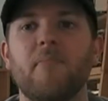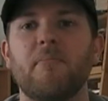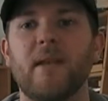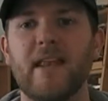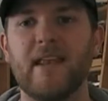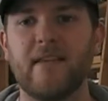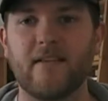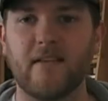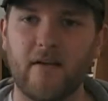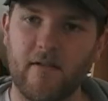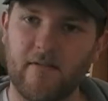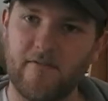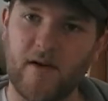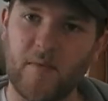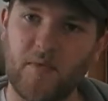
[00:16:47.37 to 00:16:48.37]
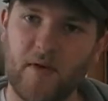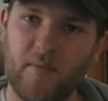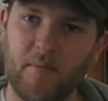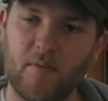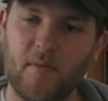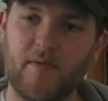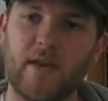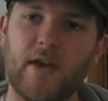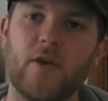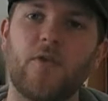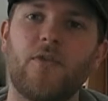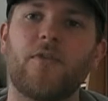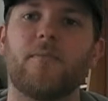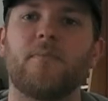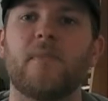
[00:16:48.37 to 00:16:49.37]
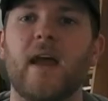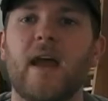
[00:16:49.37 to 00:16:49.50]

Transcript: Please give a thumbs up on my videos.